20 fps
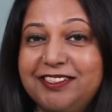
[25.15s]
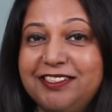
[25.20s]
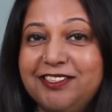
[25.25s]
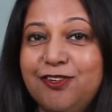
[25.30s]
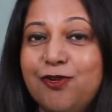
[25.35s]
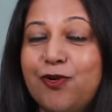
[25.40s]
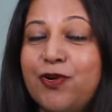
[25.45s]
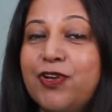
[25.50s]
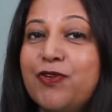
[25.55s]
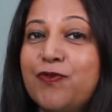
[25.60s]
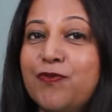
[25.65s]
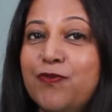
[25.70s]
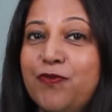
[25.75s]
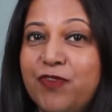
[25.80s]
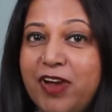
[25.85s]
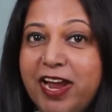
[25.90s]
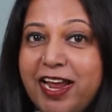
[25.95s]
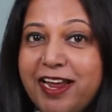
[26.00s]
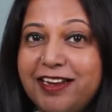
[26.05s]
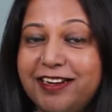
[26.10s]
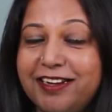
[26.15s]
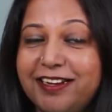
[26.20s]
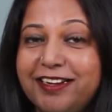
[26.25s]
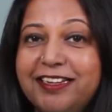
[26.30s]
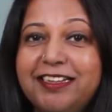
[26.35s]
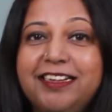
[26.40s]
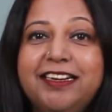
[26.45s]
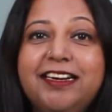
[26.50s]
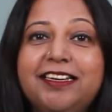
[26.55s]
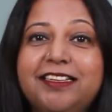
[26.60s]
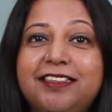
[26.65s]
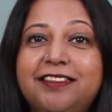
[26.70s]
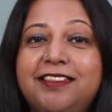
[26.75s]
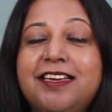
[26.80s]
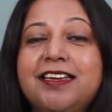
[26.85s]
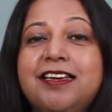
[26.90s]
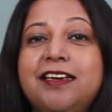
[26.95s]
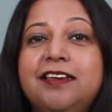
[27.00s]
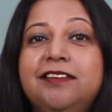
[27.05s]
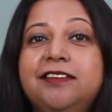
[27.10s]
going well,
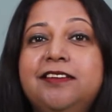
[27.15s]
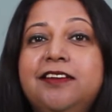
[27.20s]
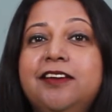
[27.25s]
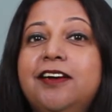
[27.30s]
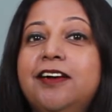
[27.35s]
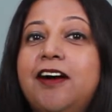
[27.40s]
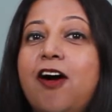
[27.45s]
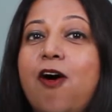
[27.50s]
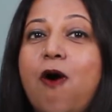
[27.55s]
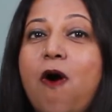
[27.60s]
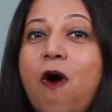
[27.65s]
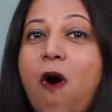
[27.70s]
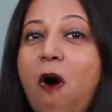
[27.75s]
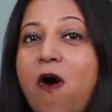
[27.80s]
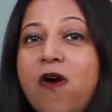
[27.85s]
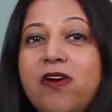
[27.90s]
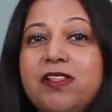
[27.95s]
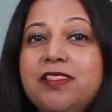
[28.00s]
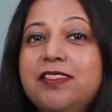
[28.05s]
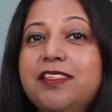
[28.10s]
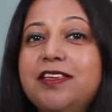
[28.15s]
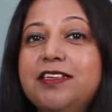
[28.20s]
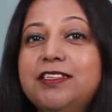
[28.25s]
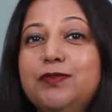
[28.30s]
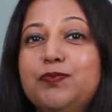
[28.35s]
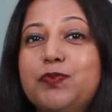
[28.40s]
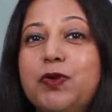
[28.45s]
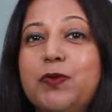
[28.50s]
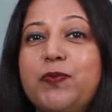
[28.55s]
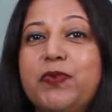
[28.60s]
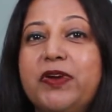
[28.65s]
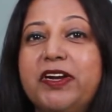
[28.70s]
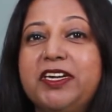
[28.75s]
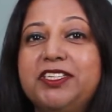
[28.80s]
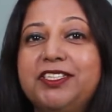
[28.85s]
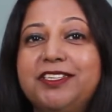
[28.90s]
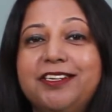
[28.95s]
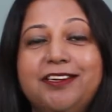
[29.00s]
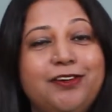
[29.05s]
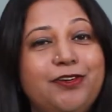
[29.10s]
then all this
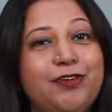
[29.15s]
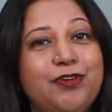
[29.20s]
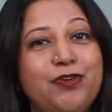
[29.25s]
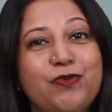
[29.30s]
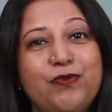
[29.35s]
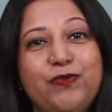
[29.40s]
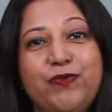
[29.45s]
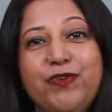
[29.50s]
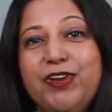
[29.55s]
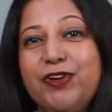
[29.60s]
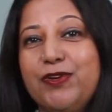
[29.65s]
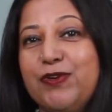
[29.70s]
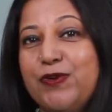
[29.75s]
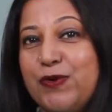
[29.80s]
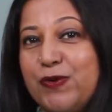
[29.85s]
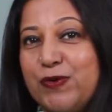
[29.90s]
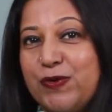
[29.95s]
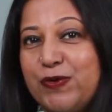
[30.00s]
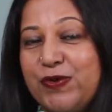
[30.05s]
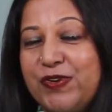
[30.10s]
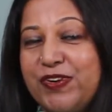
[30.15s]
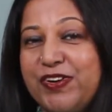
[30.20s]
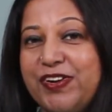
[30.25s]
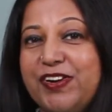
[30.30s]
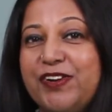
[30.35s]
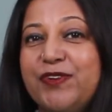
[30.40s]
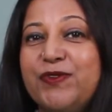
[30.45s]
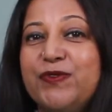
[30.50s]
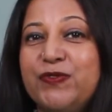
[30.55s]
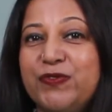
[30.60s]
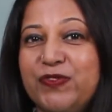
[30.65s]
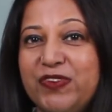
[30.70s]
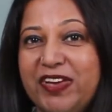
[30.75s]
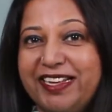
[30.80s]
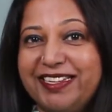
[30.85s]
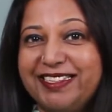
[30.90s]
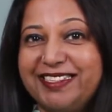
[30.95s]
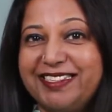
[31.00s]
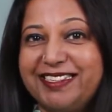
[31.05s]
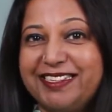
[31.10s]
preparation will go
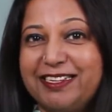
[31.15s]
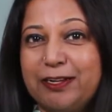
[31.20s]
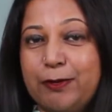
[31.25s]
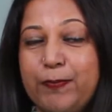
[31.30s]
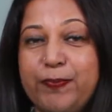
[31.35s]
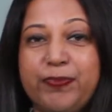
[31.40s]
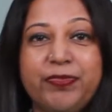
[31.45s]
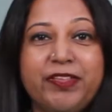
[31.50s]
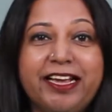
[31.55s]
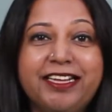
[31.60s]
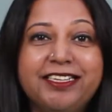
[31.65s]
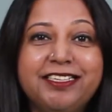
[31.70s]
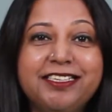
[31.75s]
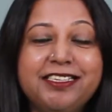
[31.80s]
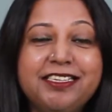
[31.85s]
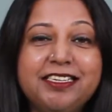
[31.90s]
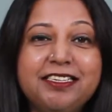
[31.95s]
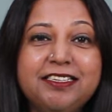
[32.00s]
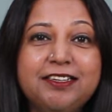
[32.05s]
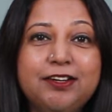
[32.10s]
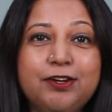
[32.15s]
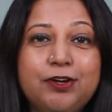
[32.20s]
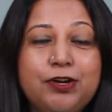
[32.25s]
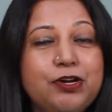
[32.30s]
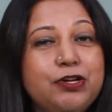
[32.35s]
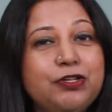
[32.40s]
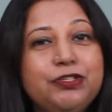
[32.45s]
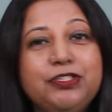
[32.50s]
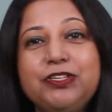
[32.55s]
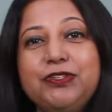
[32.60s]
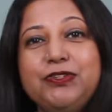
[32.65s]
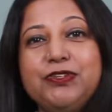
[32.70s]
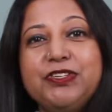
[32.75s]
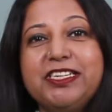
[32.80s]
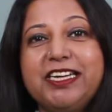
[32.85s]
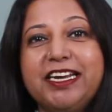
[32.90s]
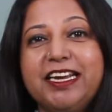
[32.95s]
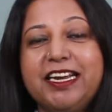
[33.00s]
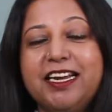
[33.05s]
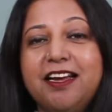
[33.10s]
waste, isn't it? So
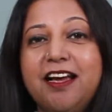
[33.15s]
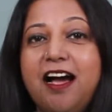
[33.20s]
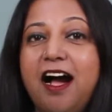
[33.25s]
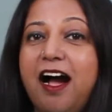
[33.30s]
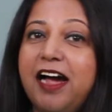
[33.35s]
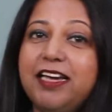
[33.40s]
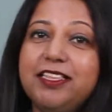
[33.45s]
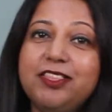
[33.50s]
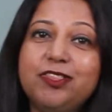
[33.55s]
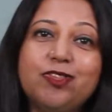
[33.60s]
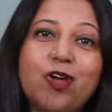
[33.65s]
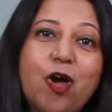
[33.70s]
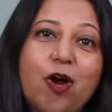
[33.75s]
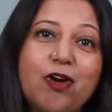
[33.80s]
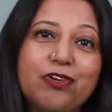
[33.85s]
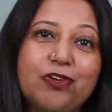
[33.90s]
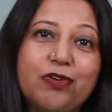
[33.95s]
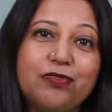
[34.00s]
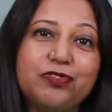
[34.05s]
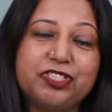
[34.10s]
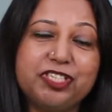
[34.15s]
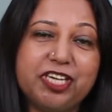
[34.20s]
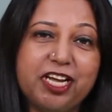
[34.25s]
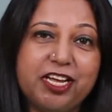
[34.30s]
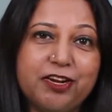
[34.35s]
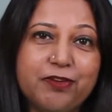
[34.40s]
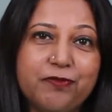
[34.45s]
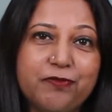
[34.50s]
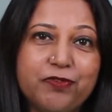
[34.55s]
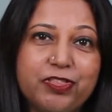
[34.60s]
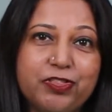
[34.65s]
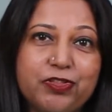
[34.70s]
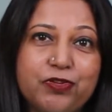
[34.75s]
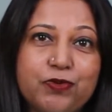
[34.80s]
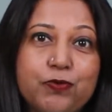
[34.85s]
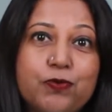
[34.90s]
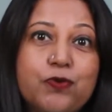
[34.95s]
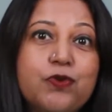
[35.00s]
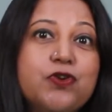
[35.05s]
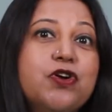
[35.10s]
today I thought of sharing with
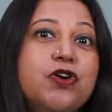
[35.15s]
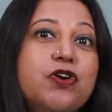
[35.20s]
you